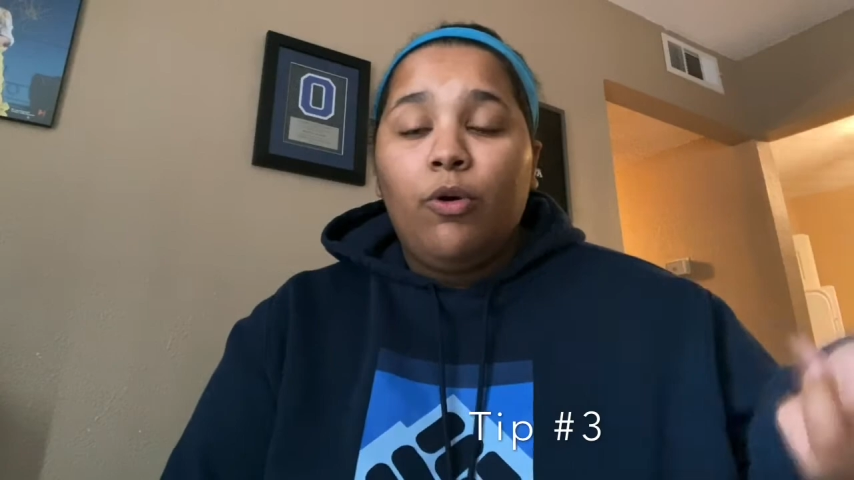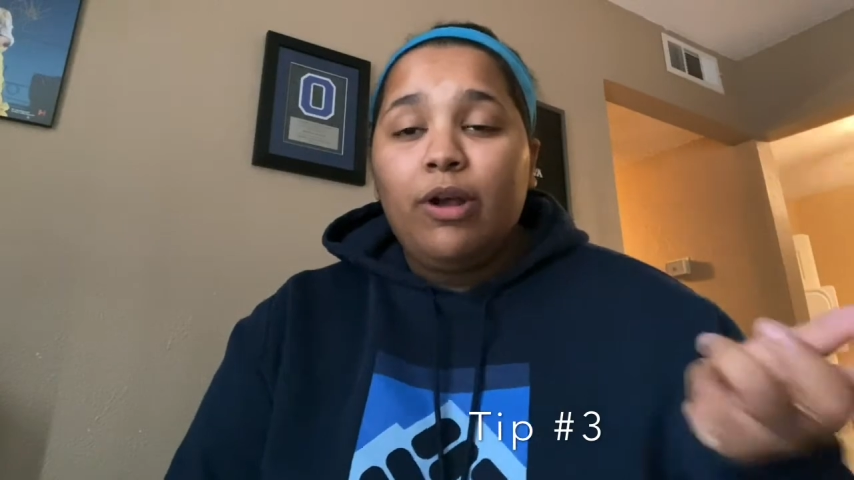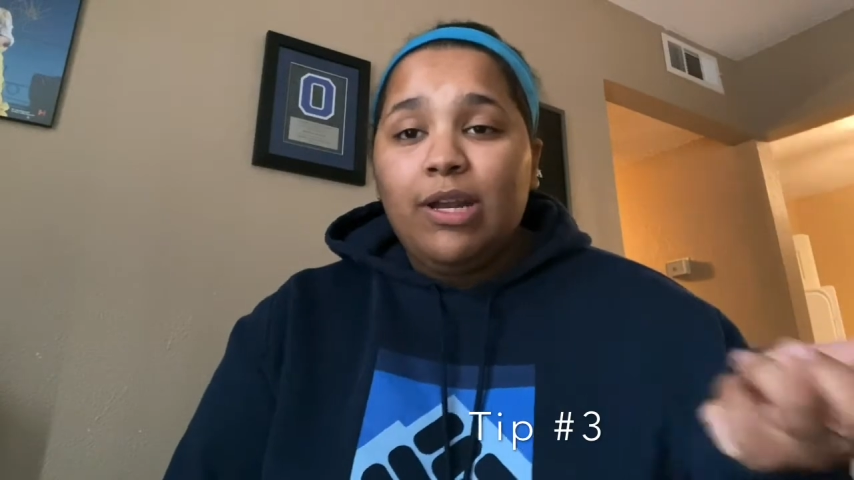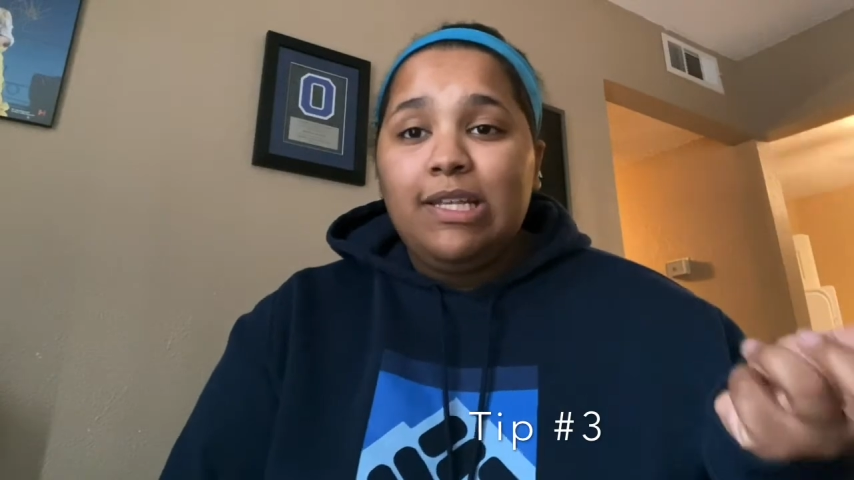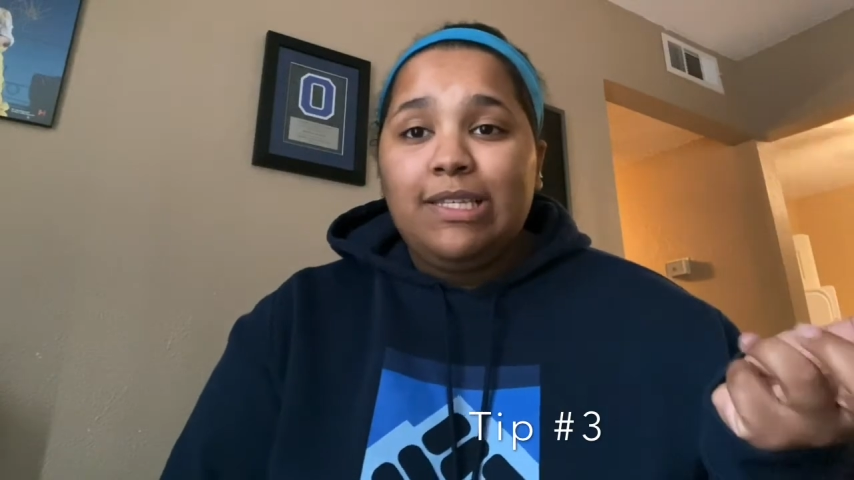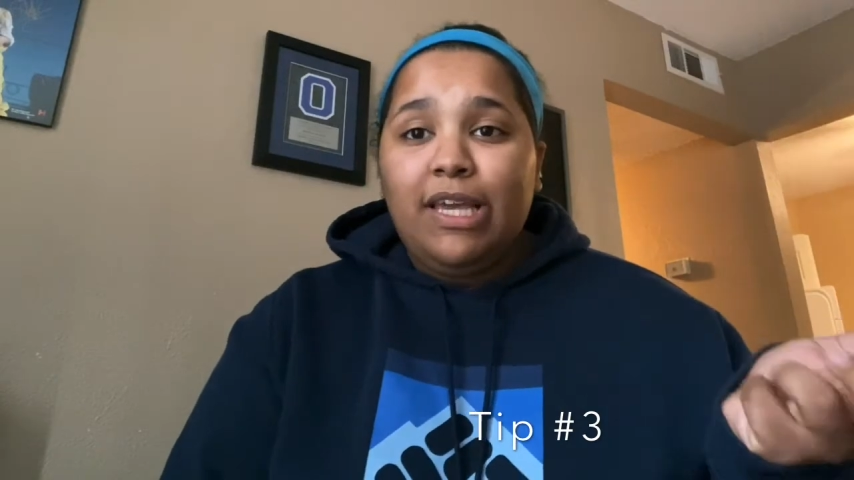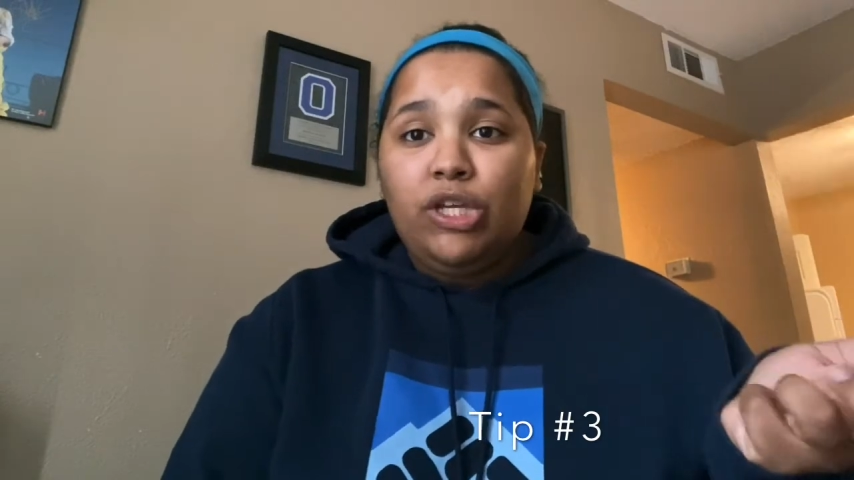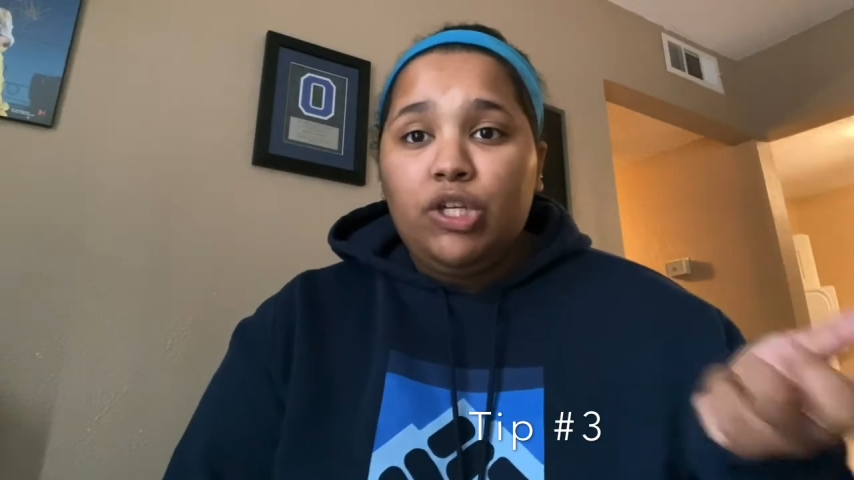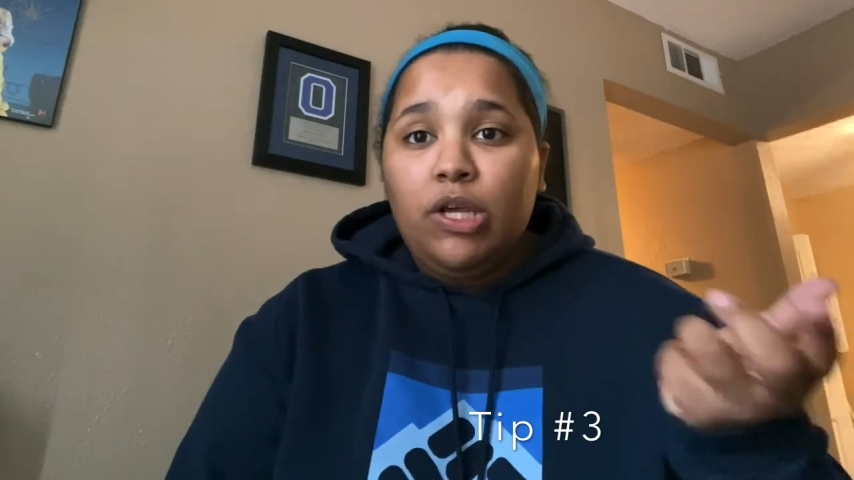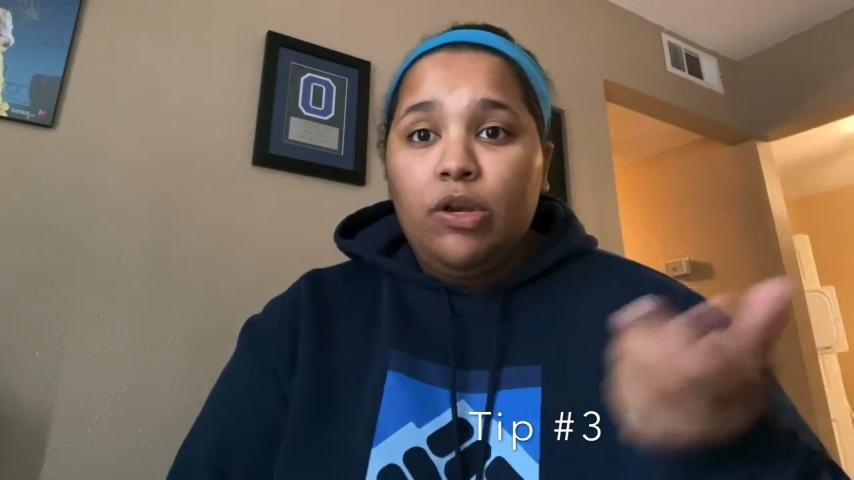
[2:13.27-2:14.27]

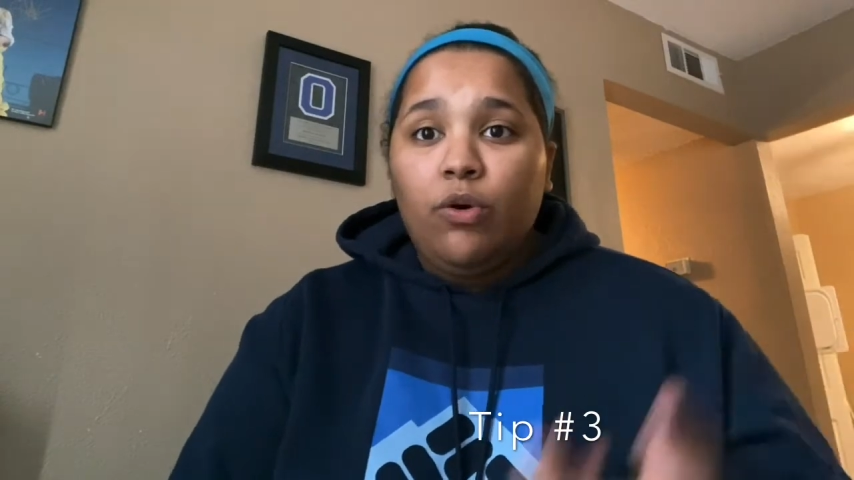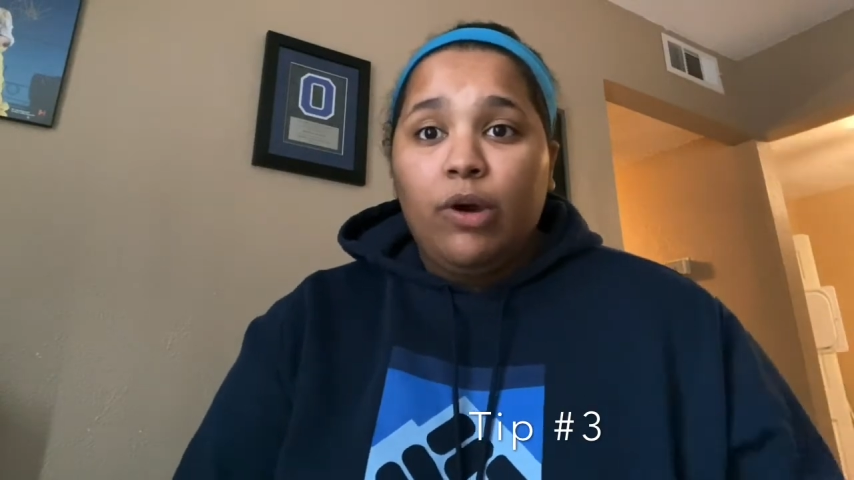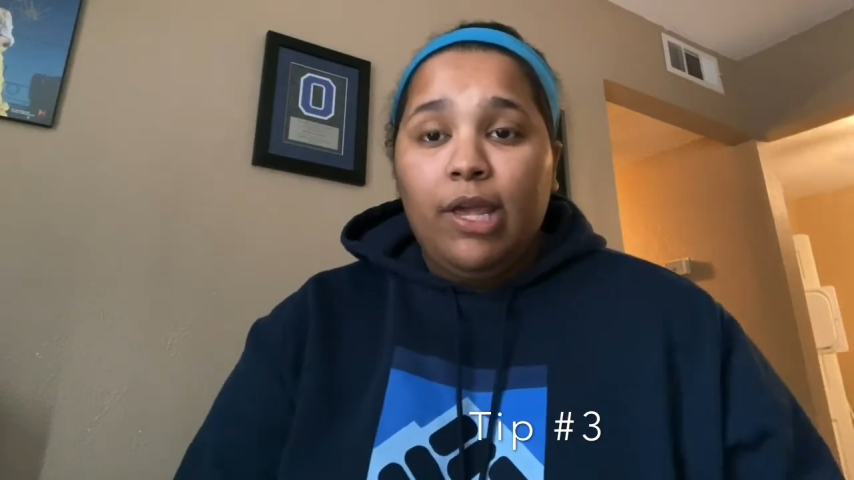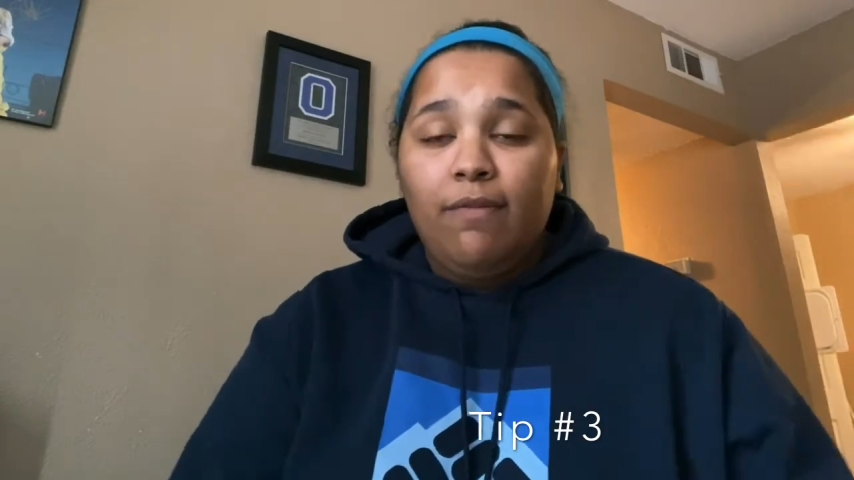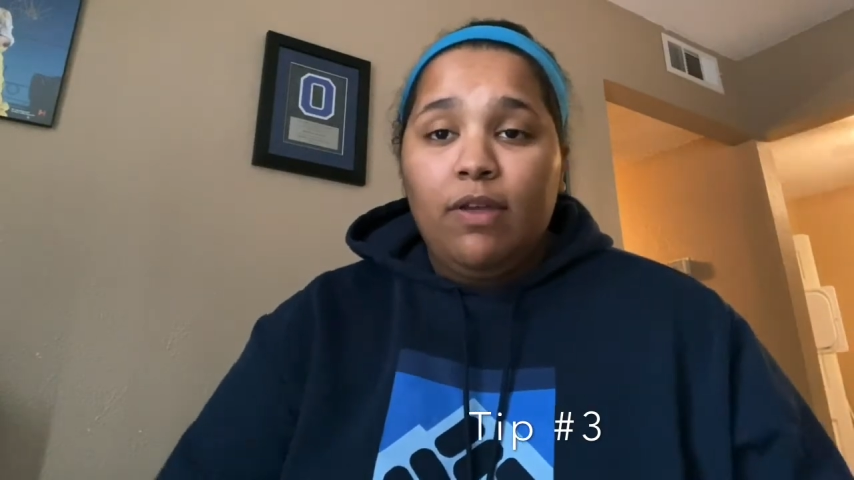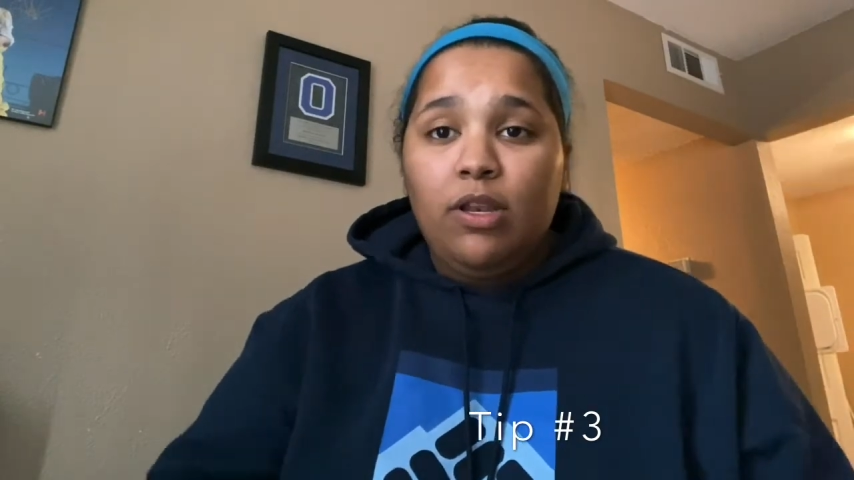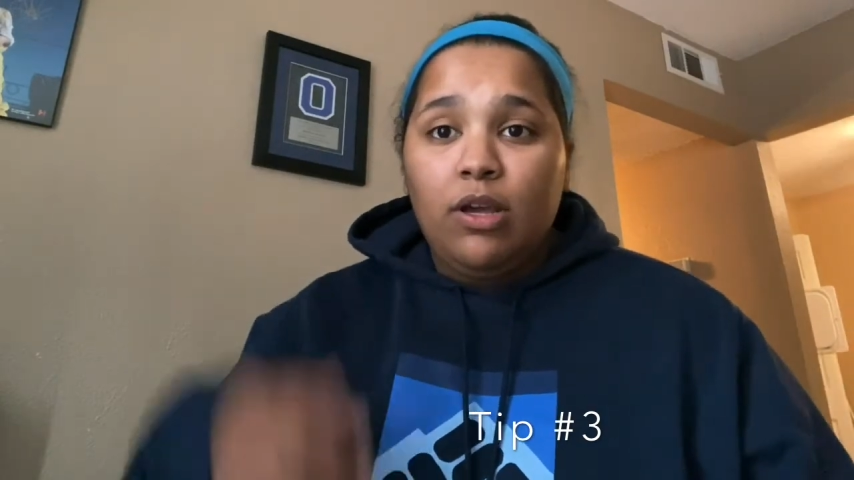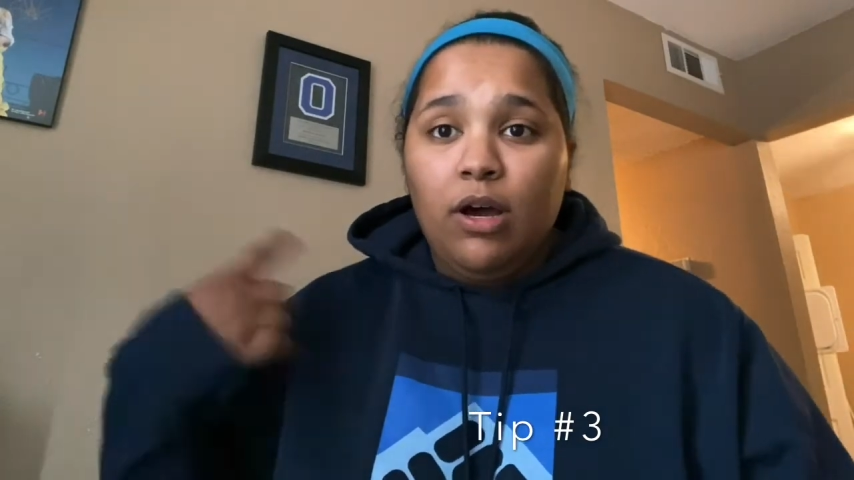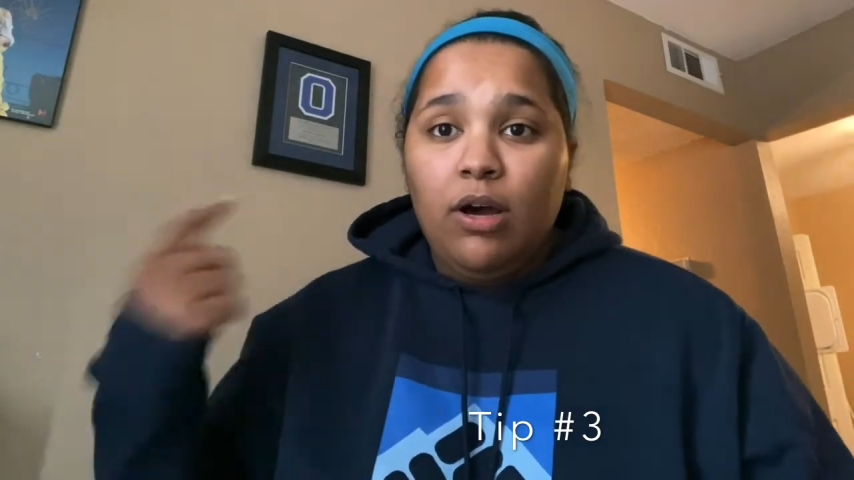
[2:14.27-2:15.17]
organization, or even